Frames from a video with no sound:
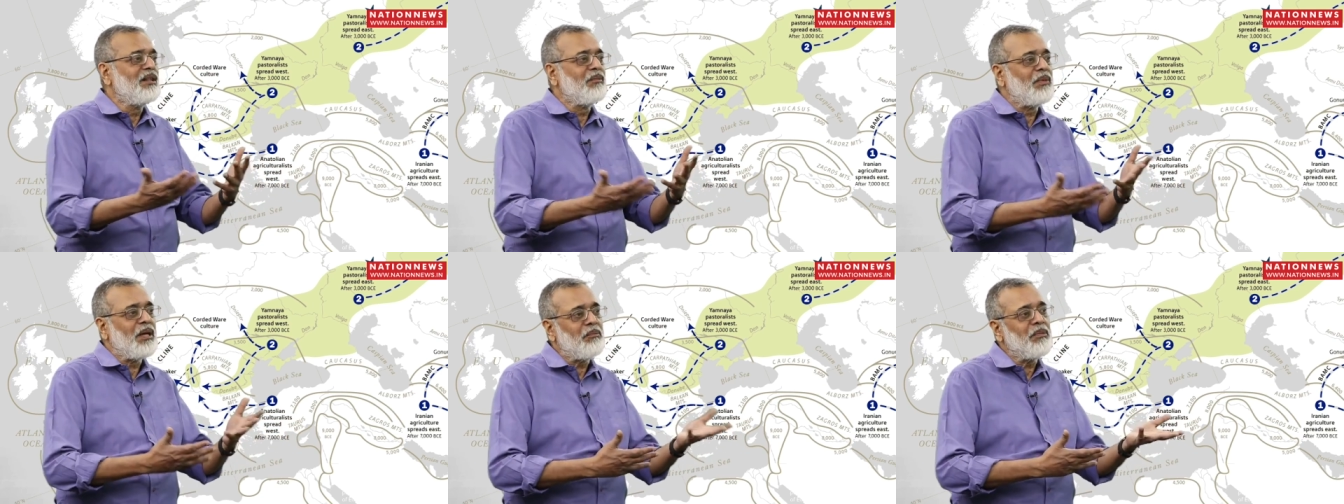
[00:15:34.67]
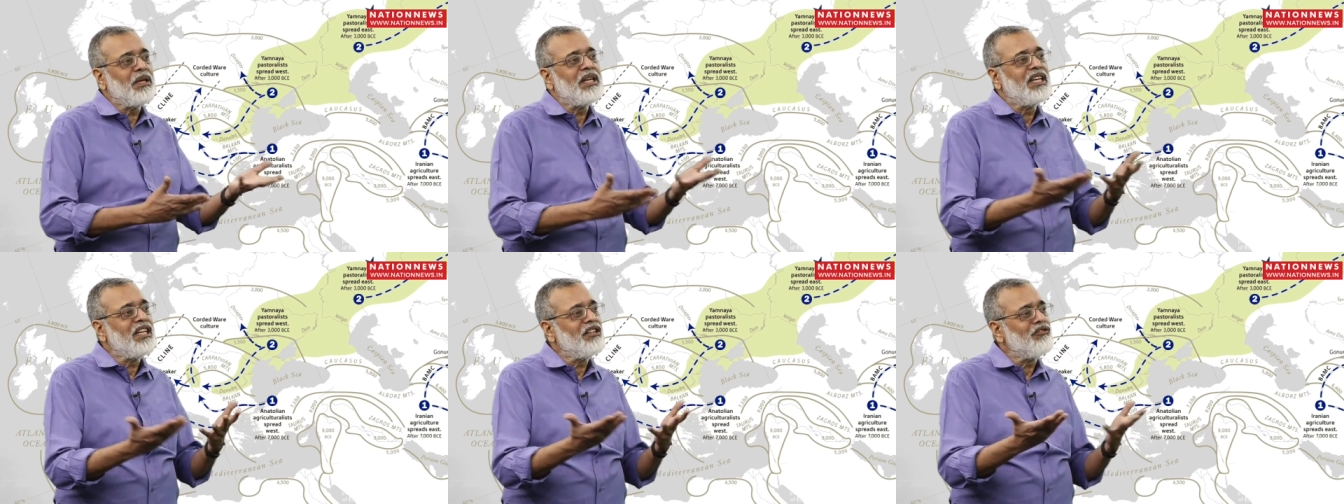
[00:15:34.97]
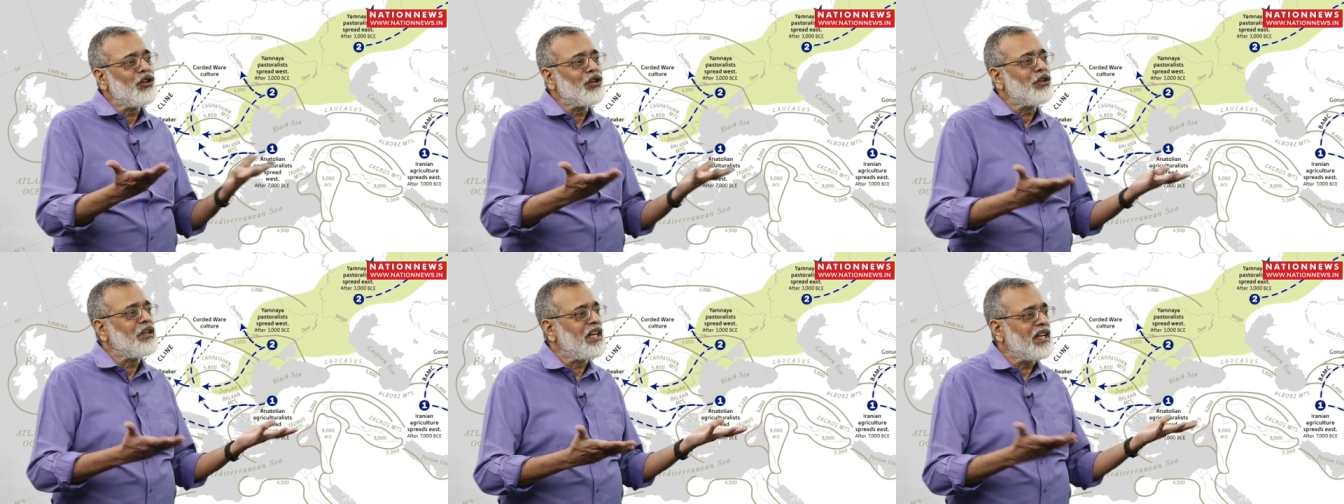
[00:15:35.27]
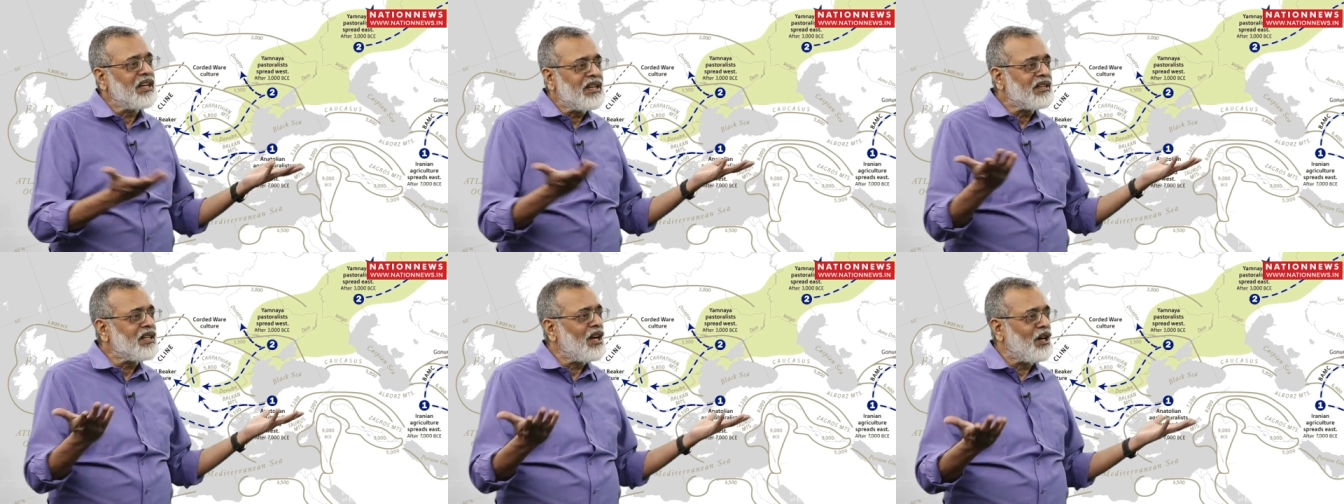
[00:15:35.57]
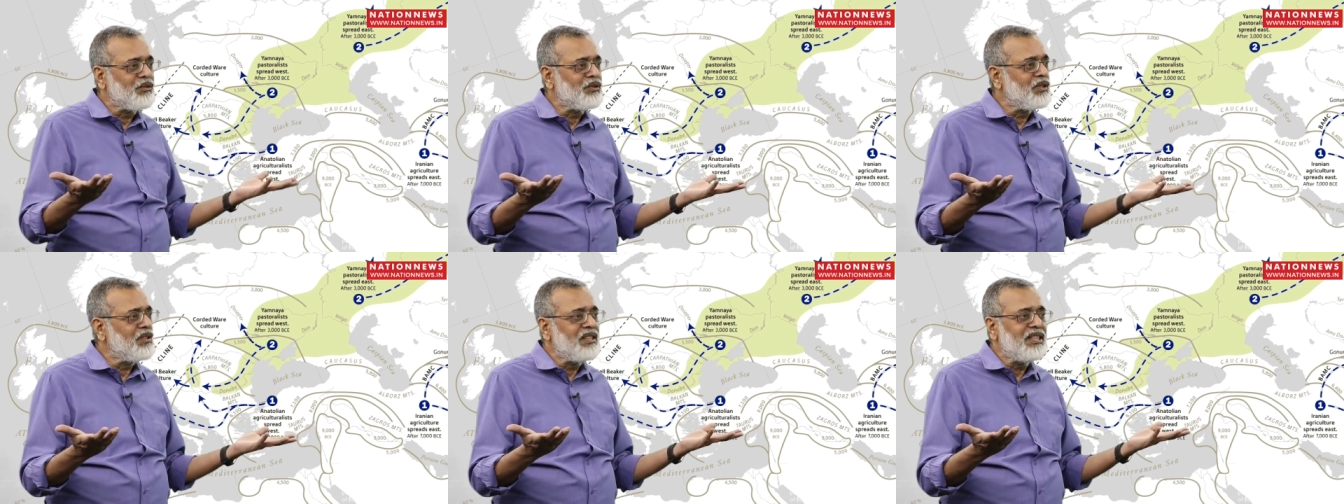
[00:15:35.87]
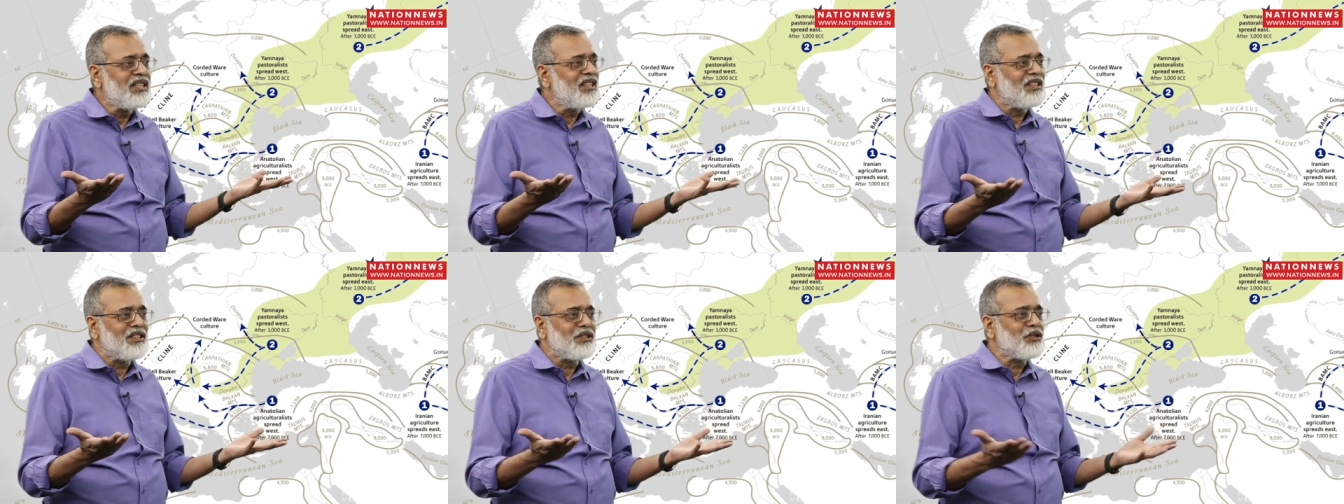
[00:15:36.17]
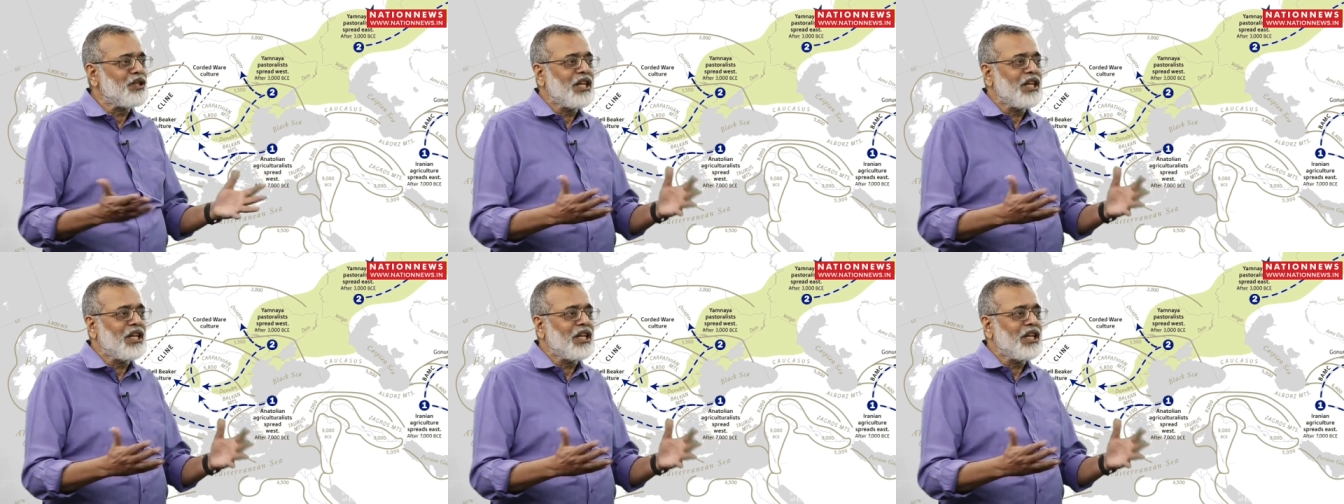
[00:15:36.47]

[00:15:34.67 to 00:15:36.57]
maybe give or take a thousand years.